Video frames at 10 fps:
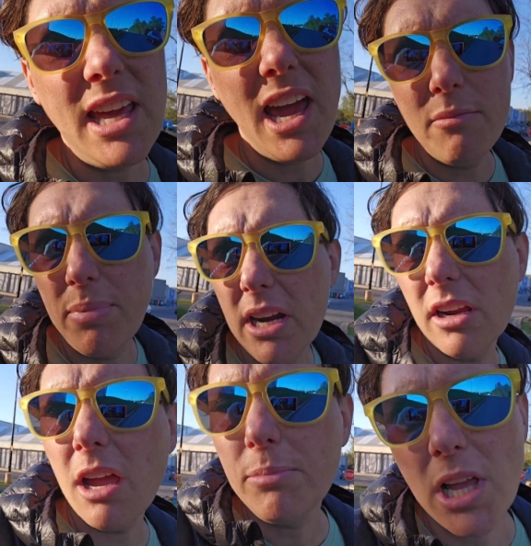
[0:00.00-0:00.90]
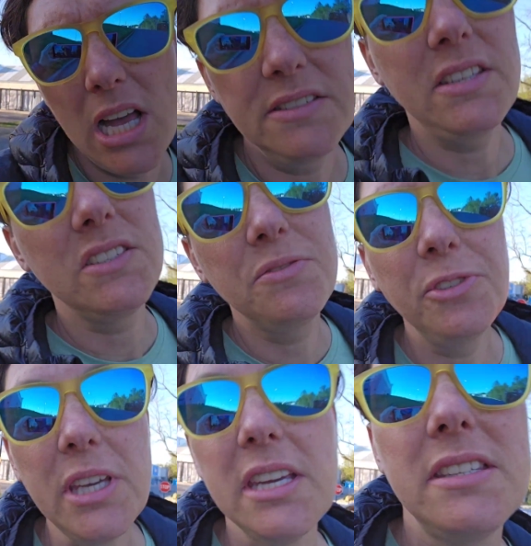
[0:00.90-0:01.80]
that Buttercup lost his
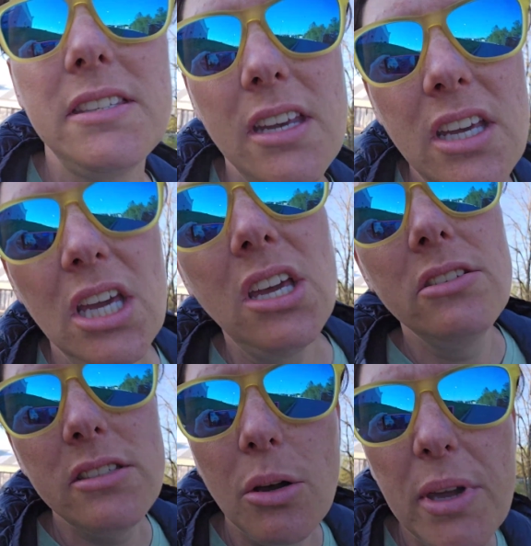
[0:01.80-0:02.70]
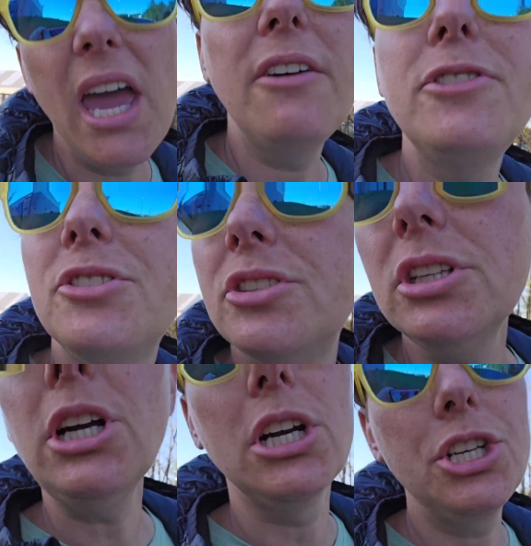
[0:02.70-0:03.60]
fleece. So we have to
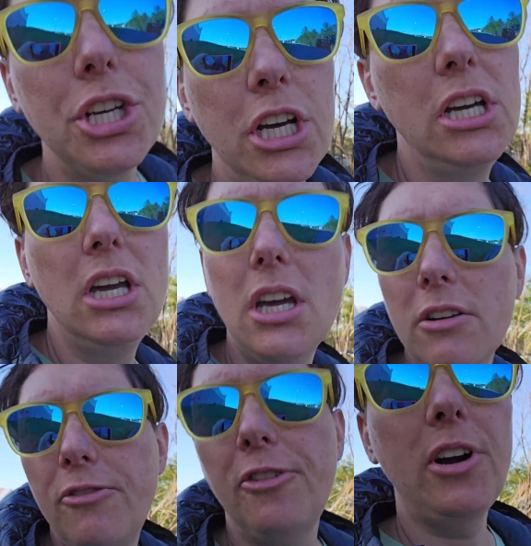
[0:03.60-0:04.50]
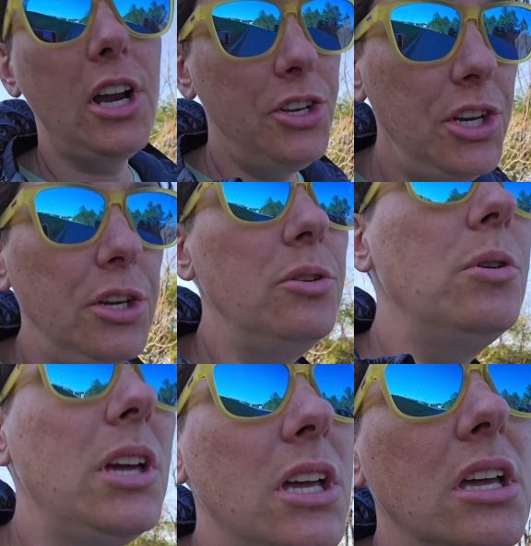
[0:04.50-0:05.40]
search for a new